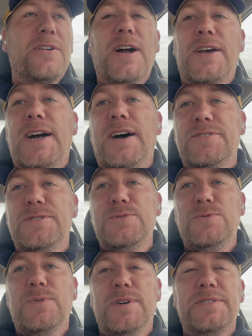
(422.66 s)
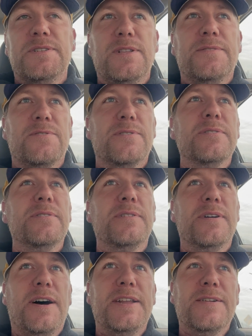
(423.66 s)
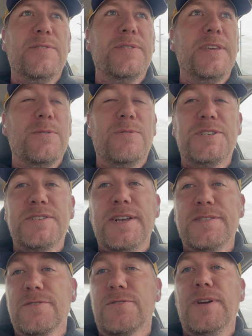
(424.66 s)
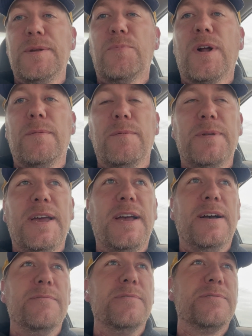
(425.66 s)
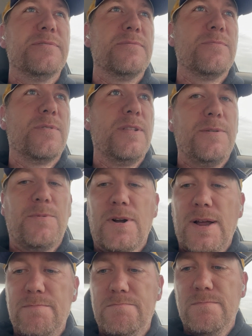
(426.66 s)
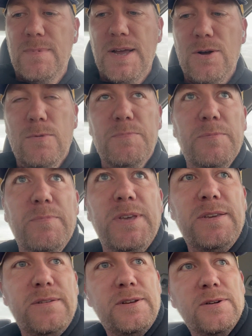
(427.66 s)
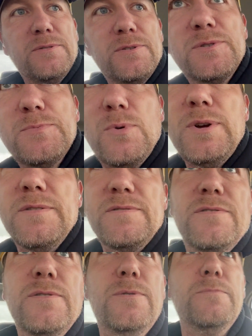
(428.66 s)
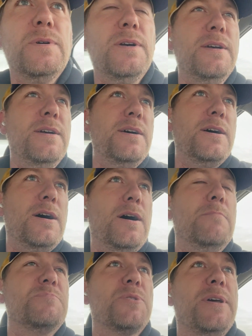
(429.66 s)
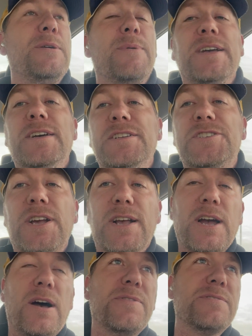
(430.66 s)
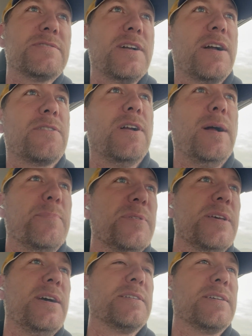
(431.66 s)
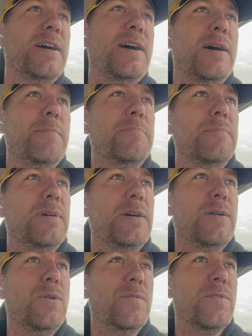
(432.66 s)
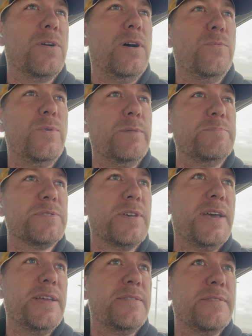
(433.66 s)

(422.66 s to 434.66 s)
out how to deliver on everything, which that's a great problem to have. It's really where I hope to be here at this point. So anyway, check out the stockcropper.com overhauled website.